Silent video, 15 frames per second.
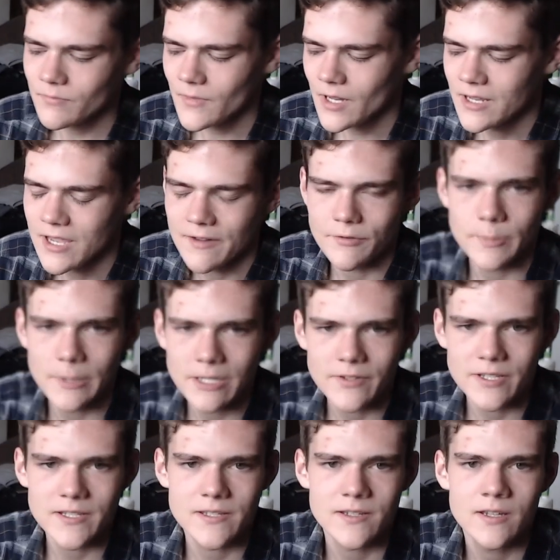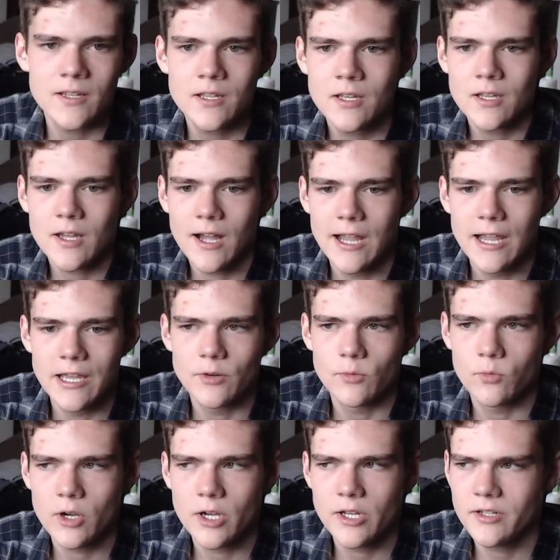Yeah, for breakfast, I had
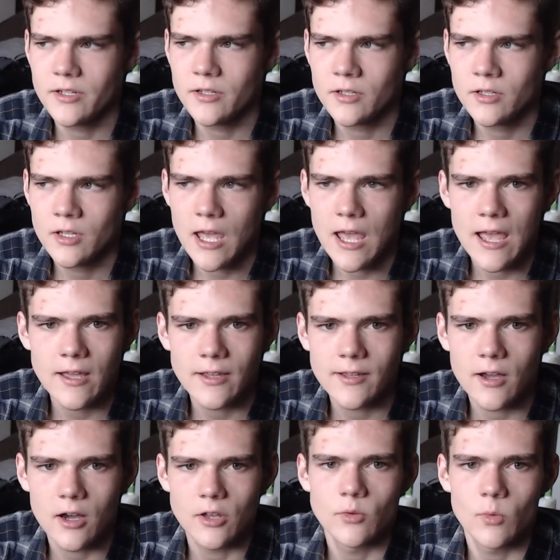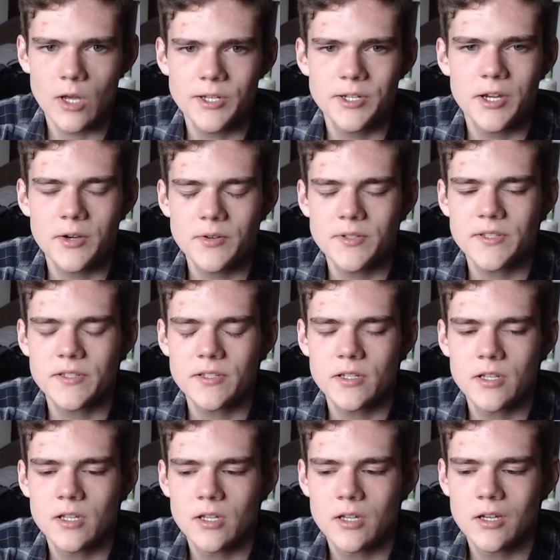one egg on one toast.
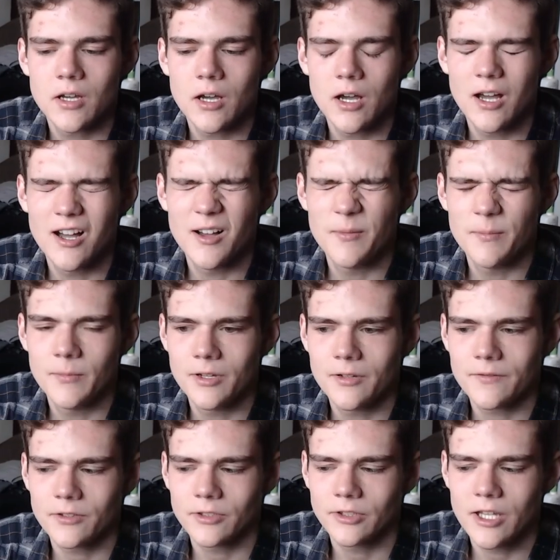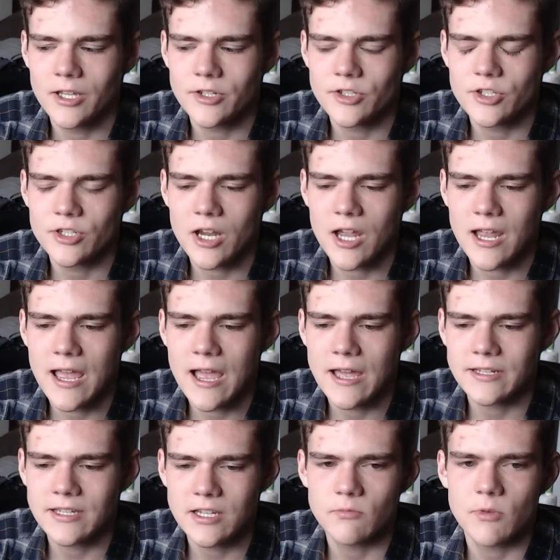For lunch, I
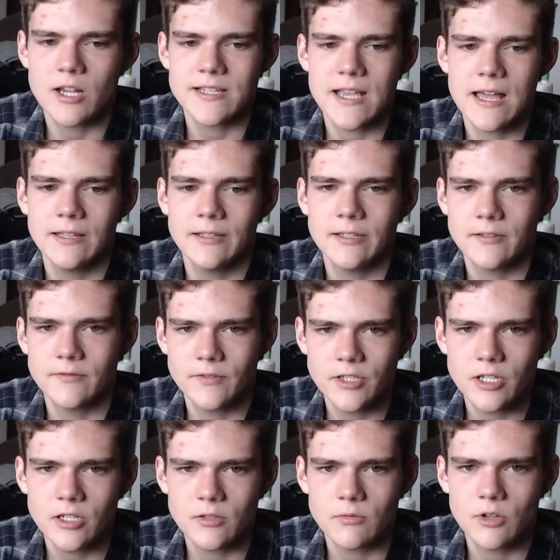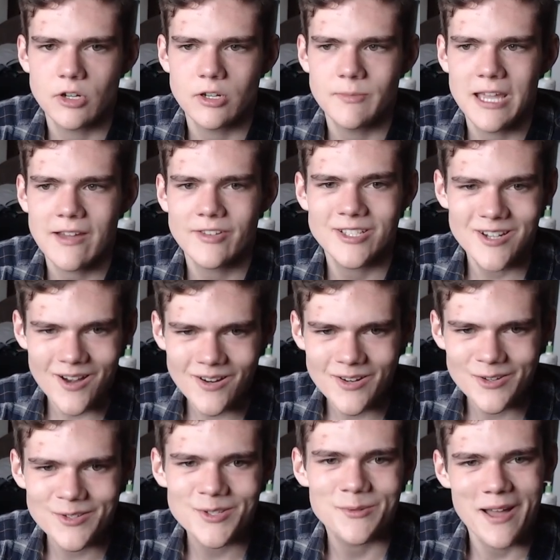had quinoa salad, and for dinner, we're going to be having
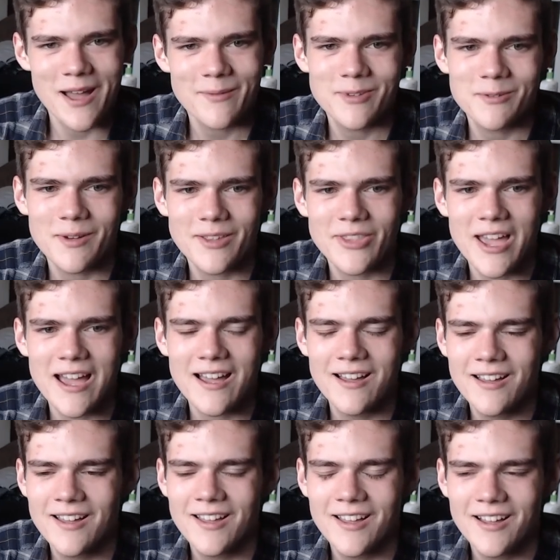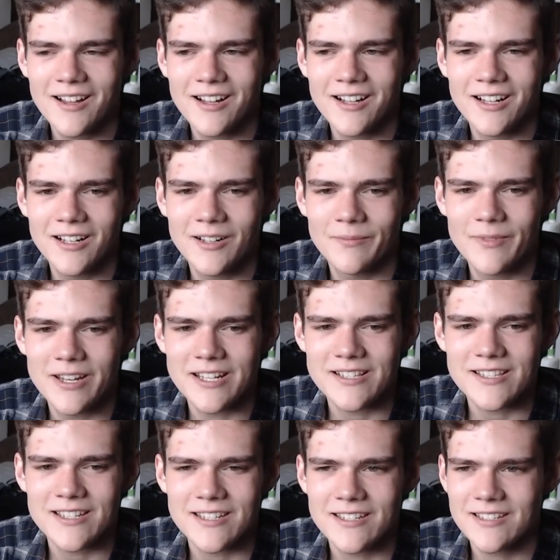tacos, so I'm happy about that. And it's
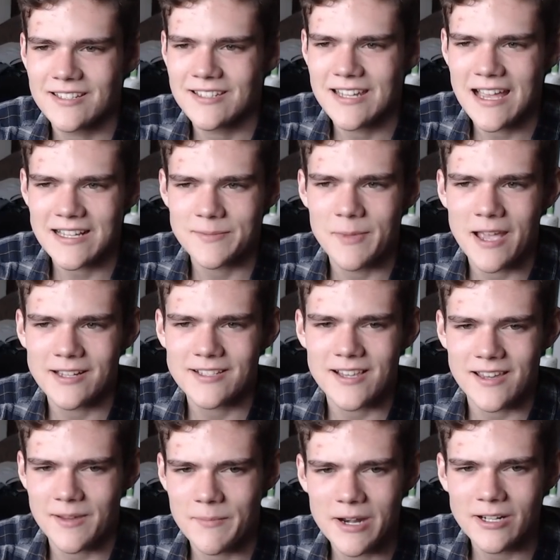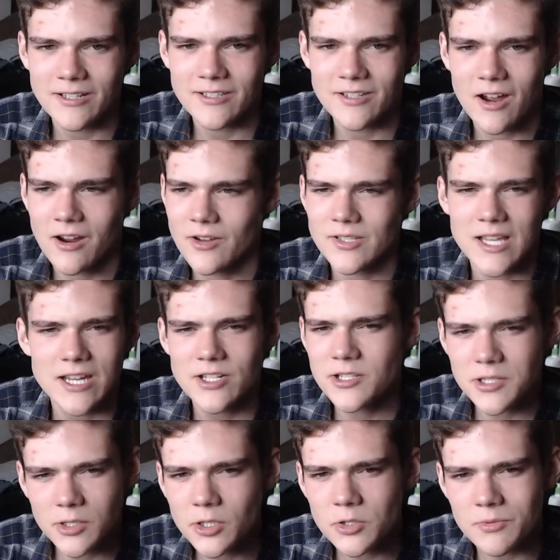like Tex-Mex, like American tacos. I
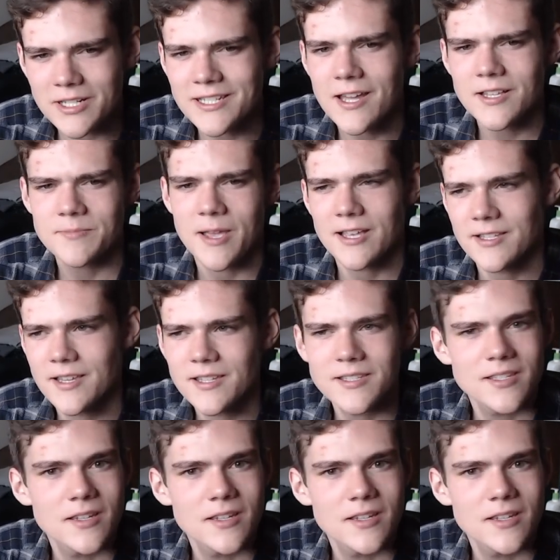just learned what Tex-Mex is.